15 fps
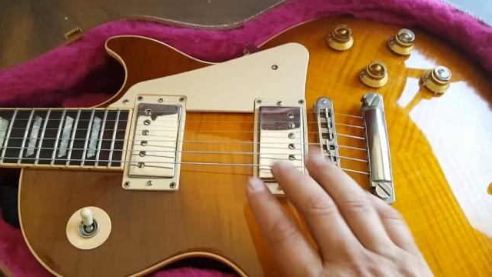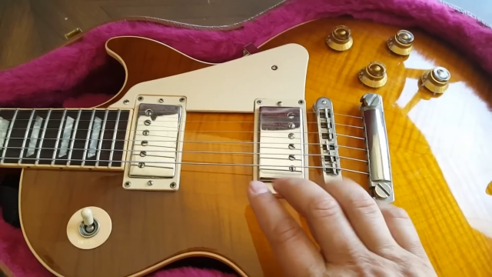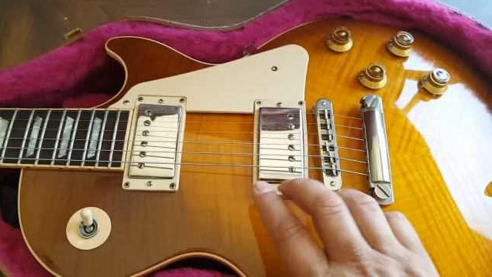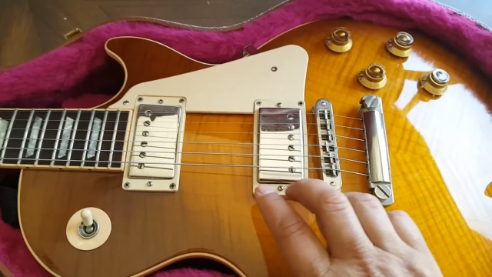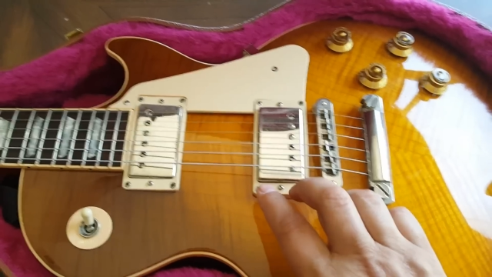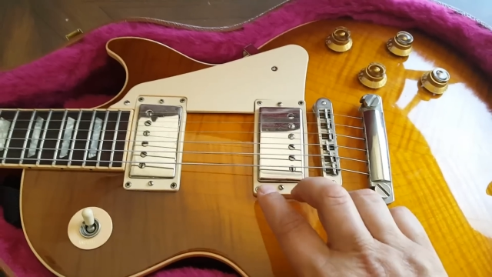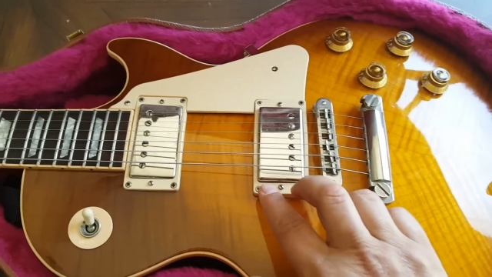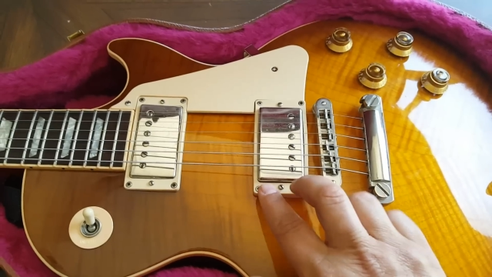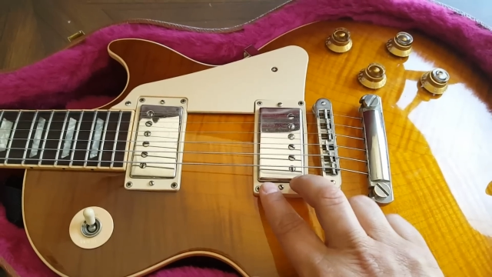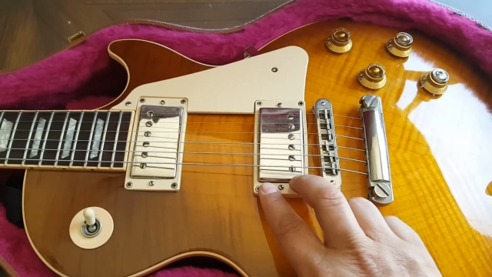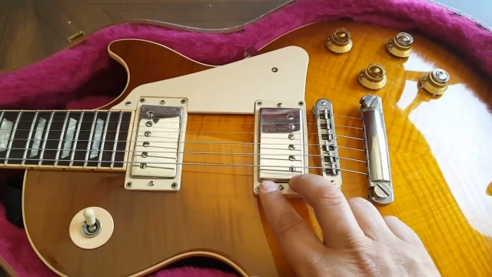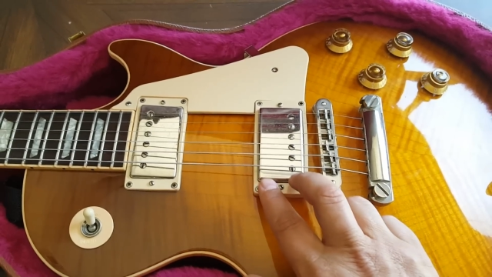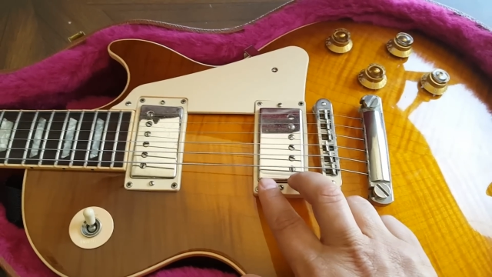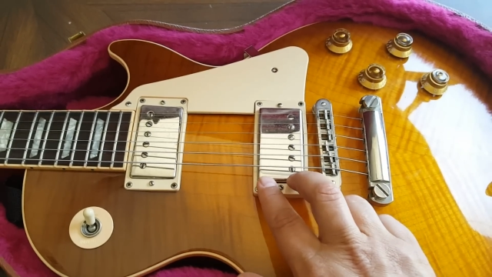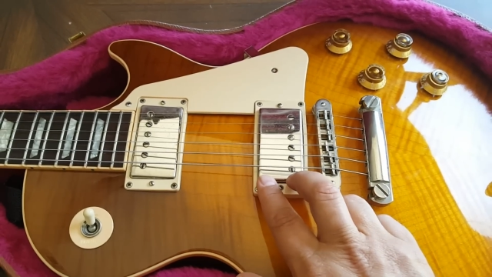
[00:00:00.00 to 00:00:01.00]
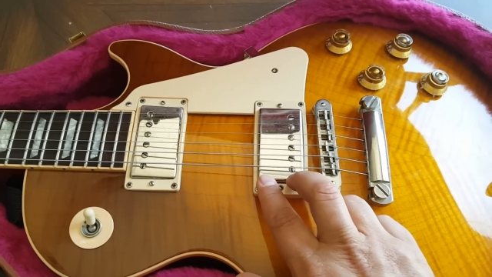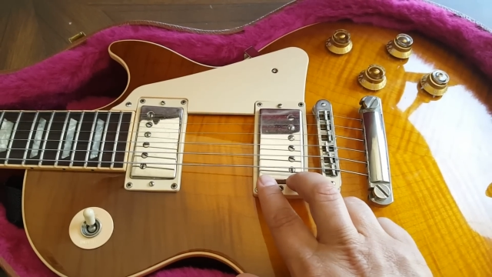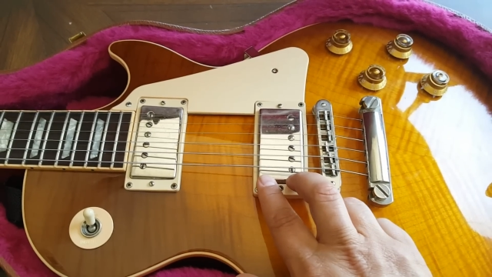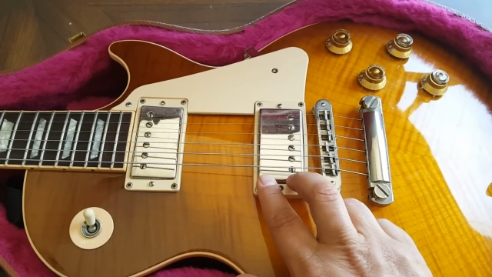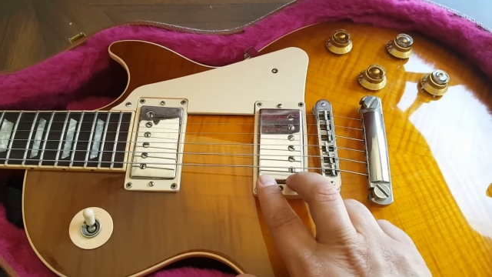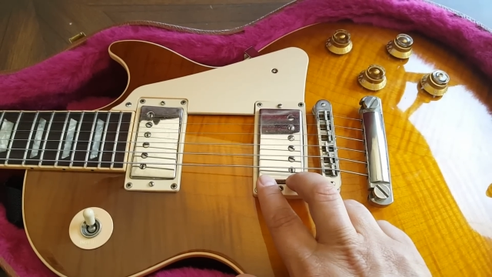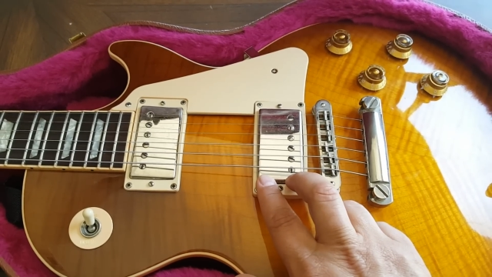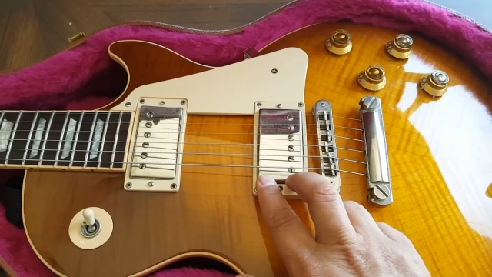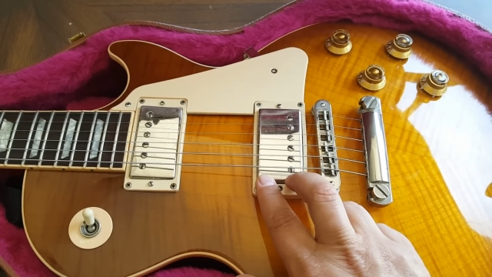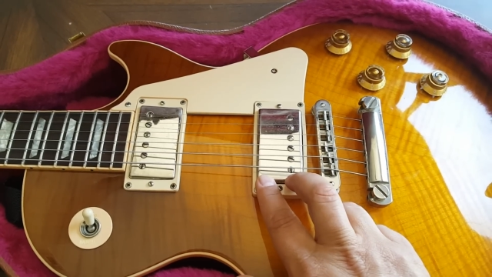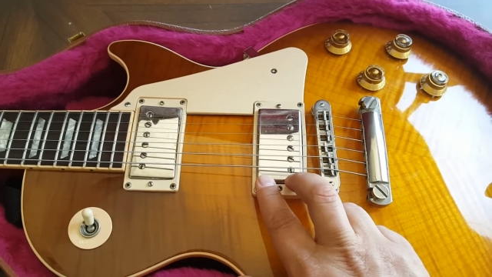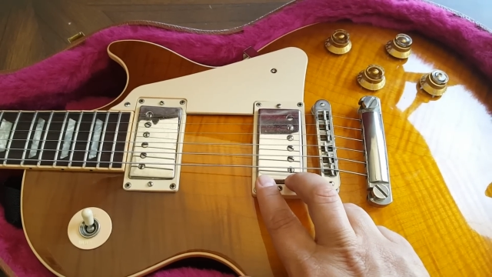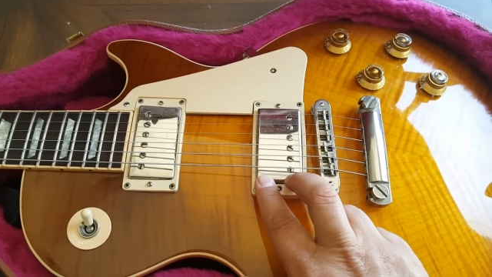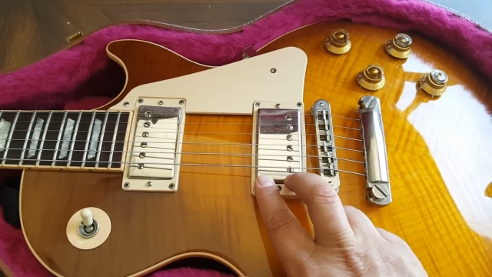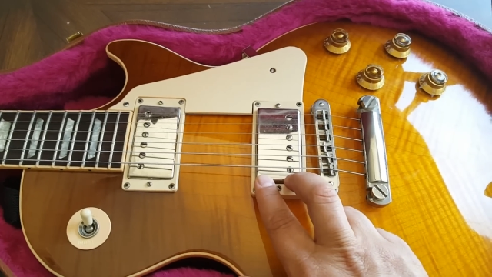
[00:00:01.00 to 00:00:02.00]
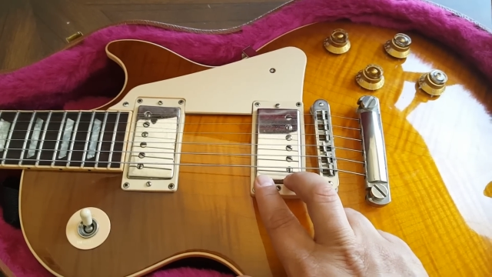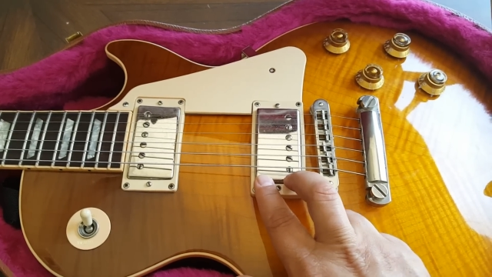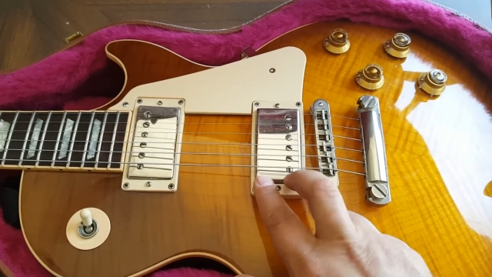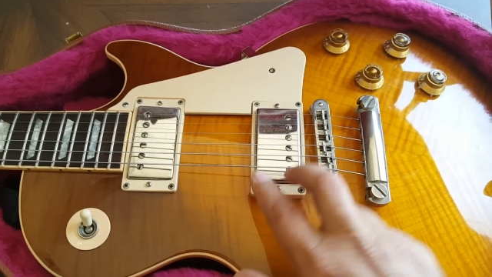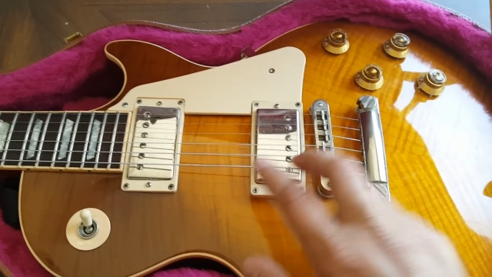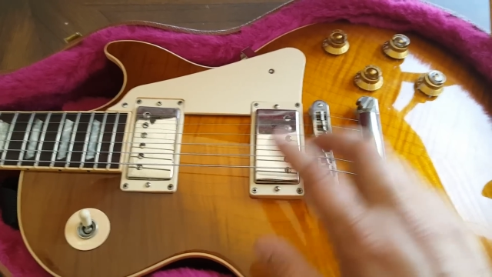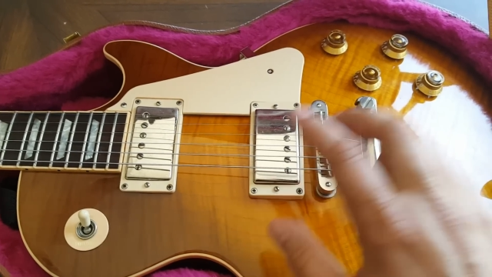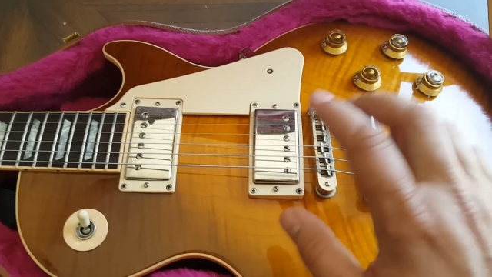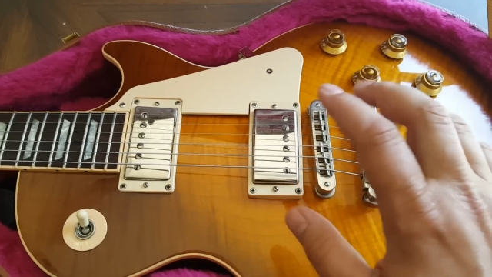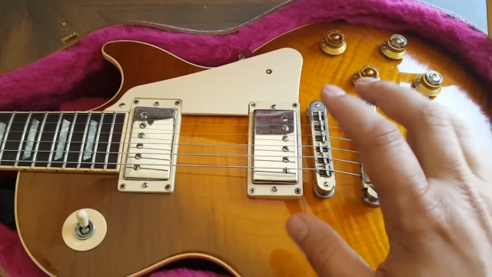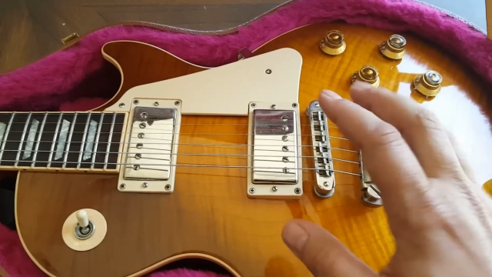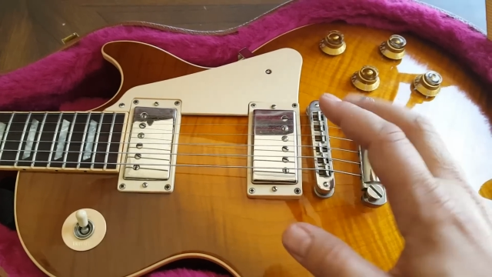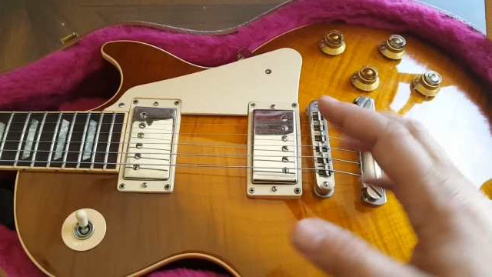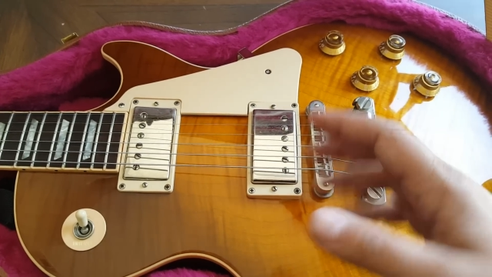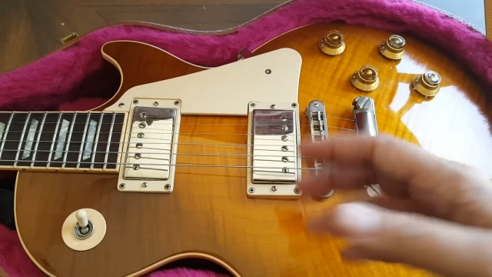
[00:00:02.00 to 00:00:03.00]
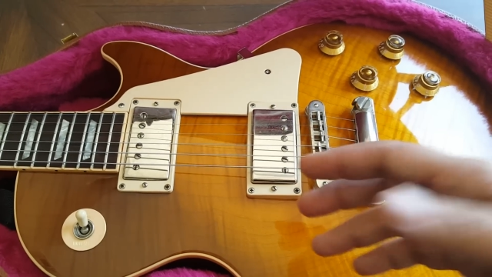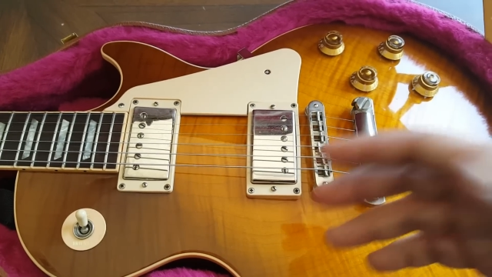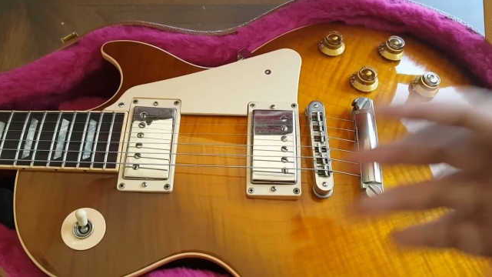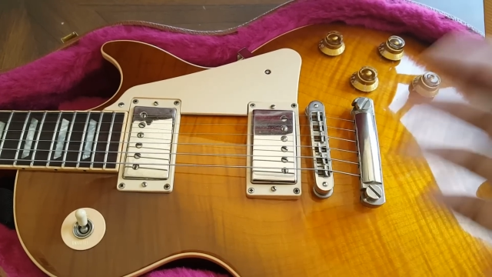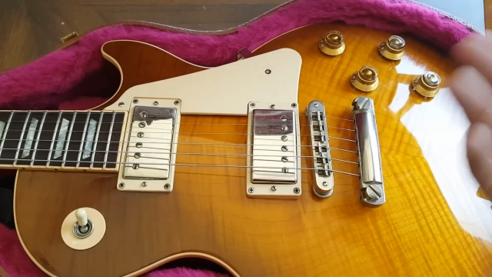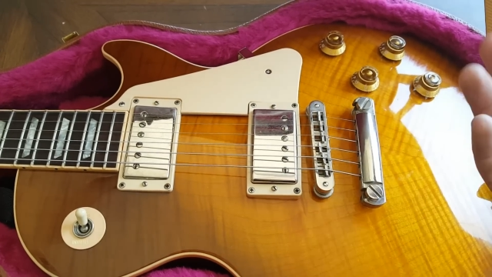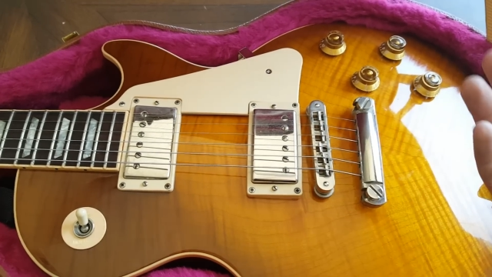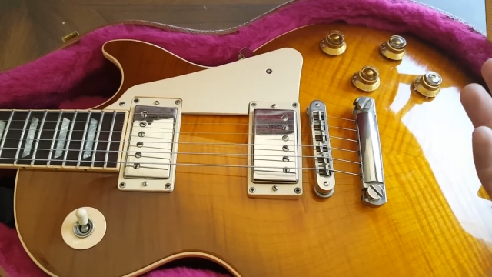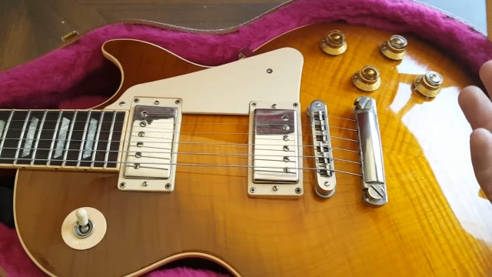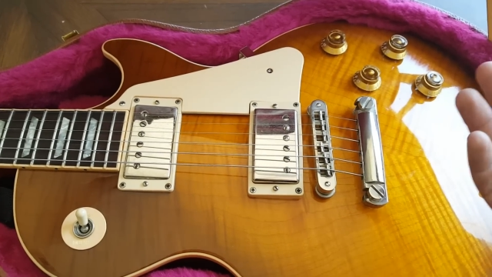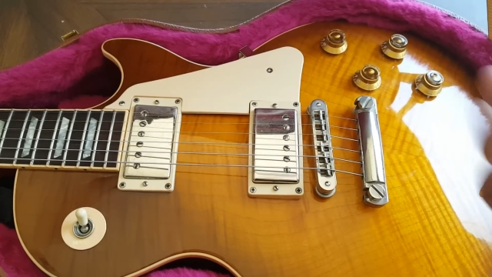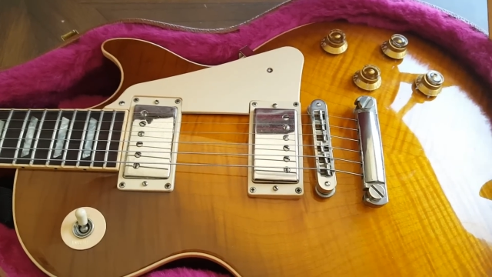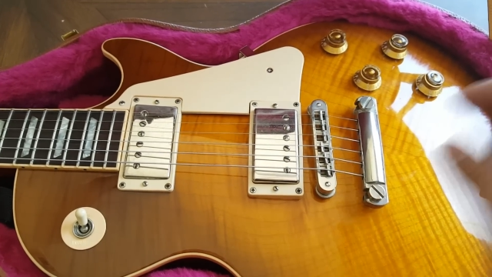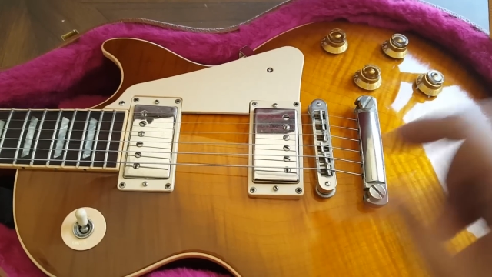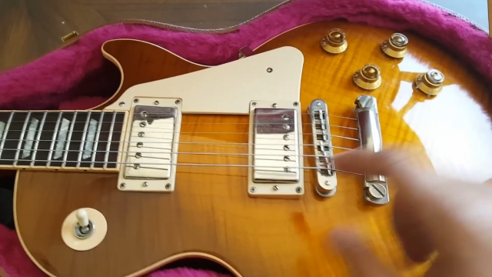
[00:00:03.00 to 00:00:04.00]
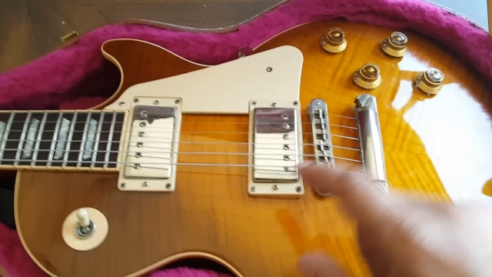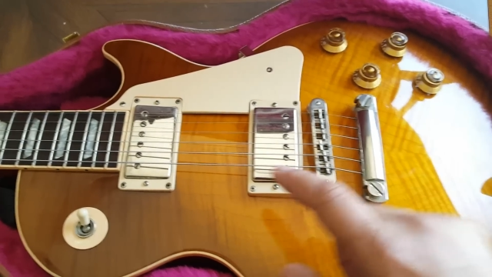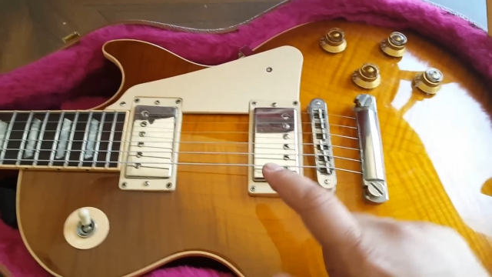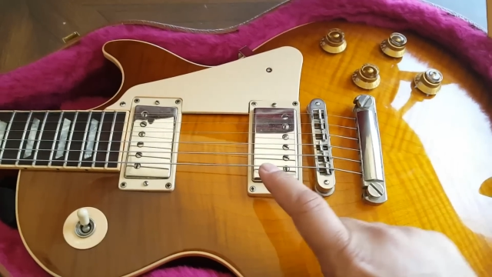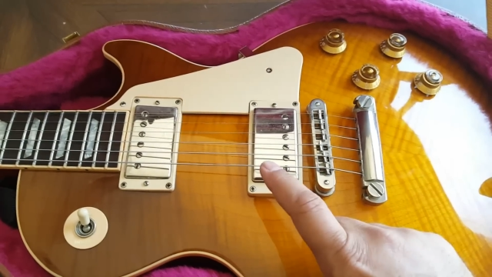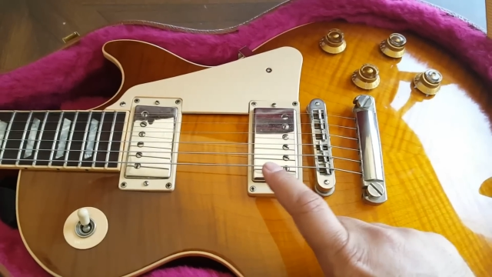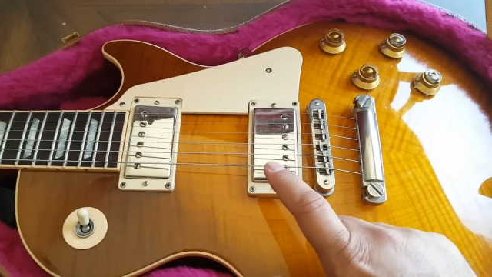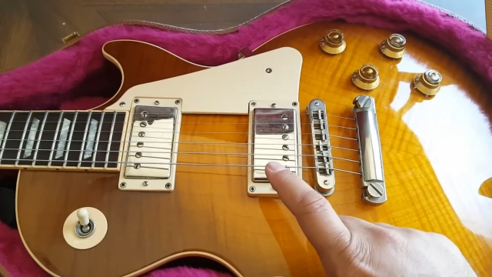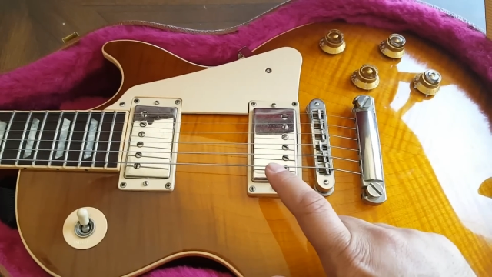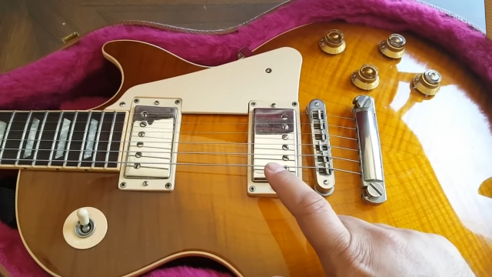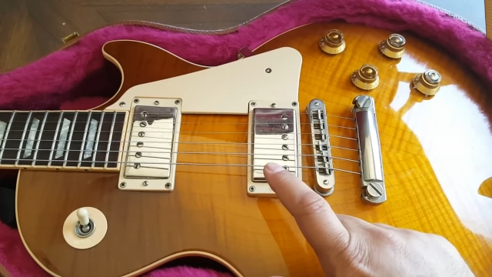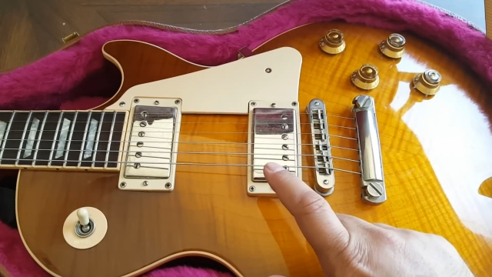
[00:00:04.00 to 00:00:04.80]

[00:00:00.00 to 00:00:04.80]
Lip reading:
[unreadable: no face in view]